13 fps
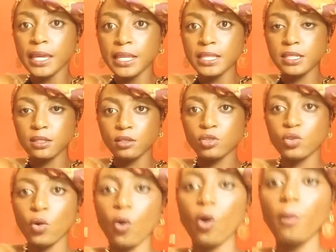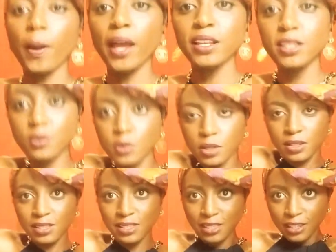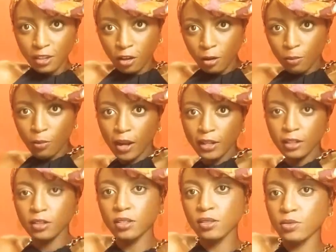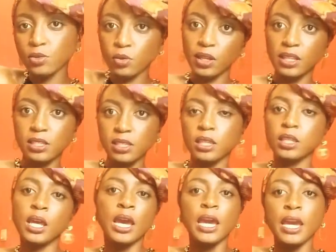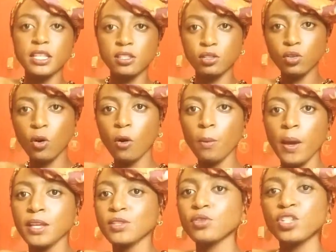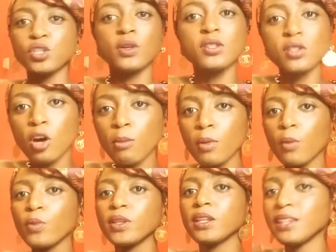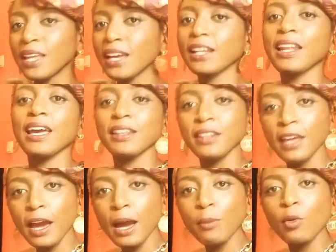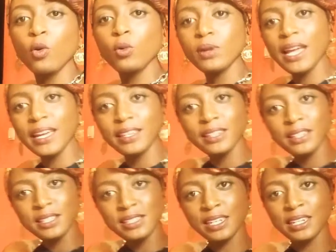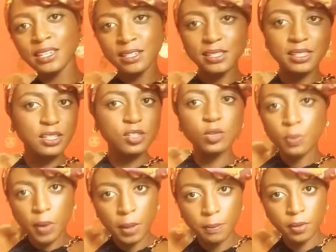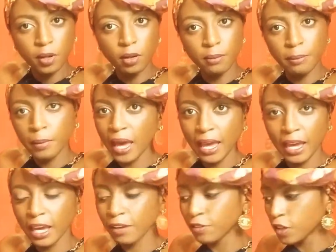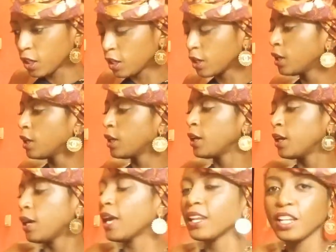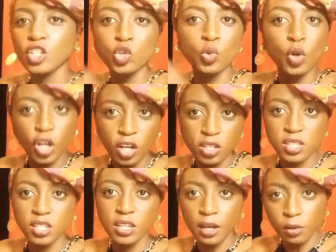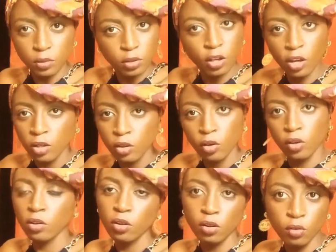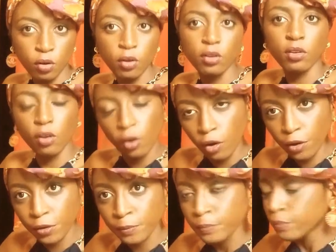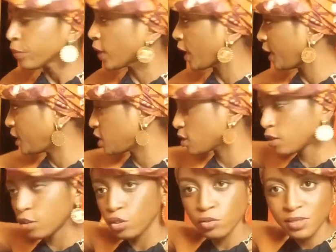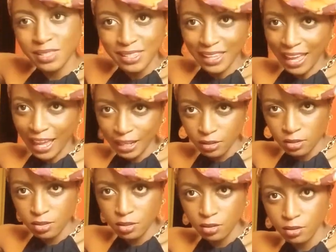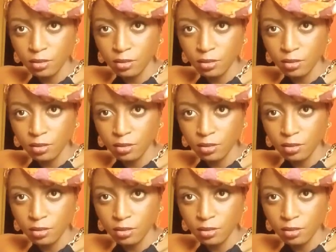is a top. I just want to sit upright a little so you can see it. It's a top, so she's going to come up with the neckline, the armhole like this, and then this little peplum I have here, and then she'll cut it out, cut, and then she's going to use that